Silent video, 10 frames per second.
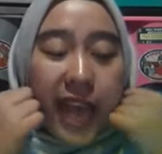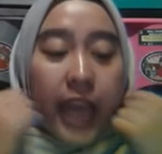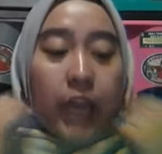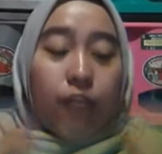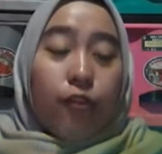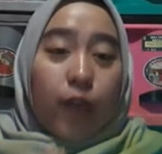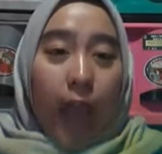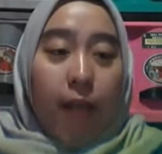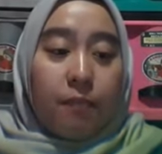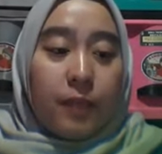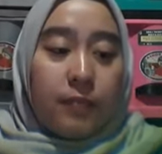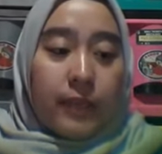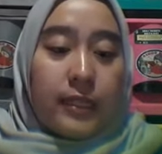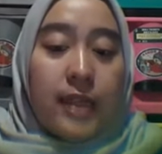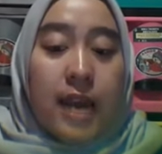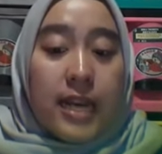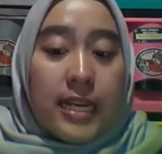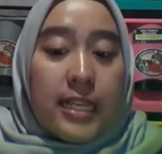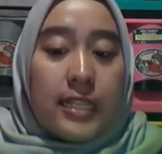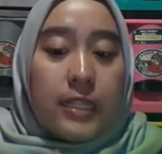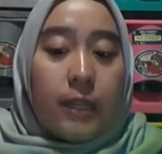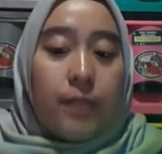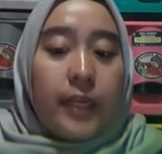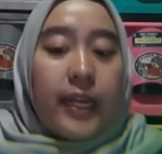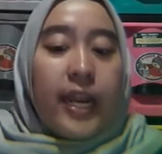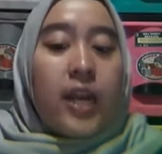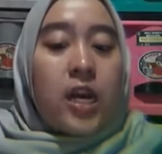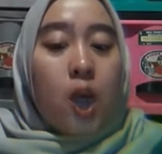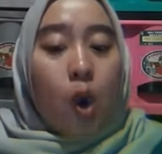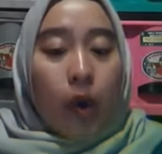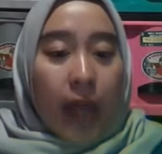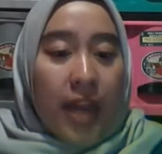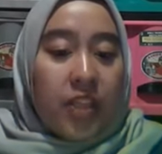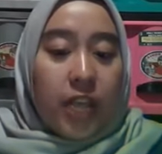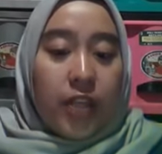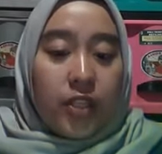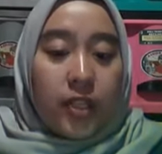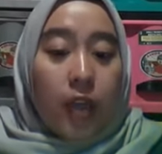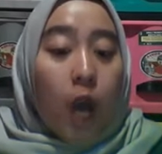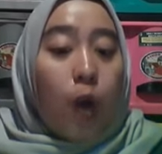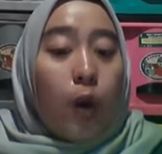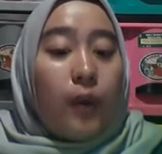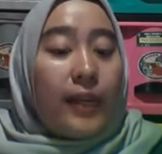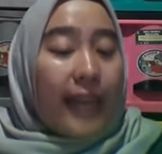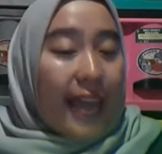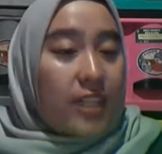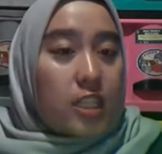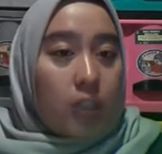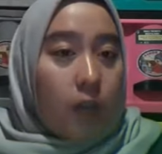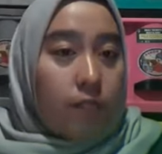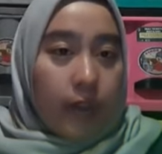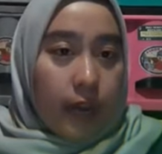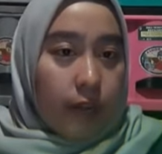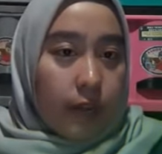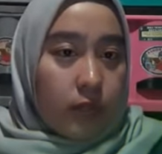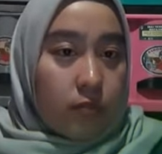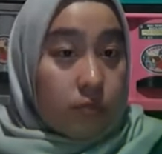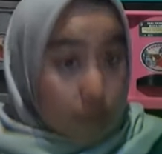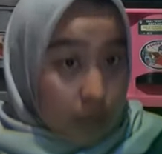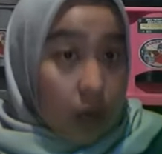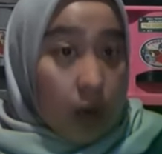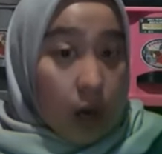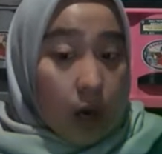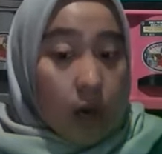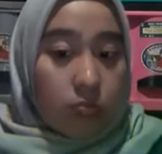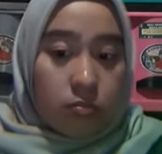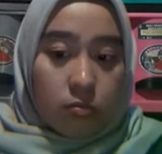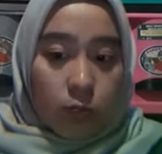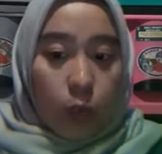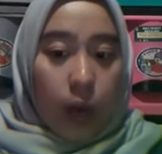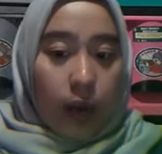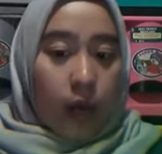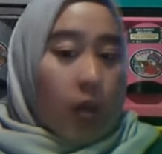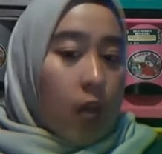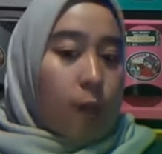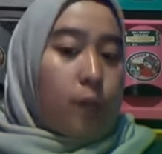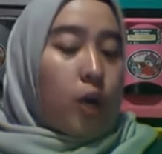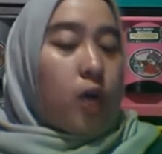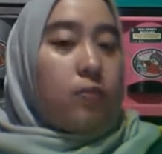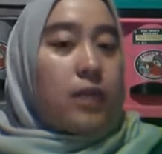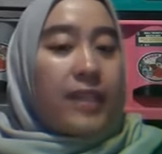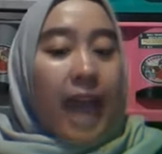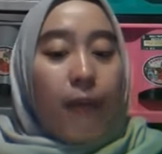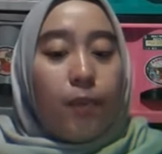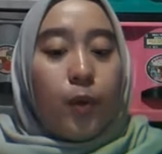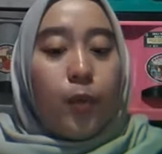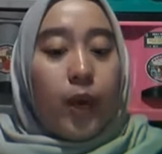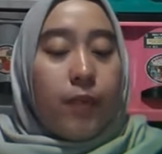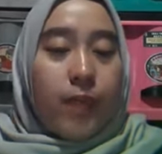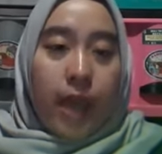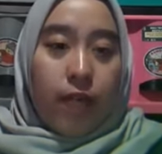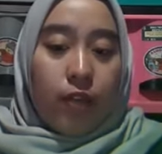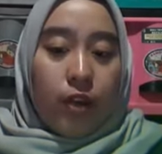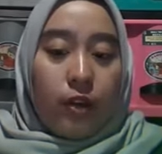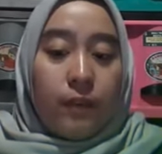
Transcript: If we implement discipline in an organization, we will get some benefit. There are: 1. Promote appropriate behavior.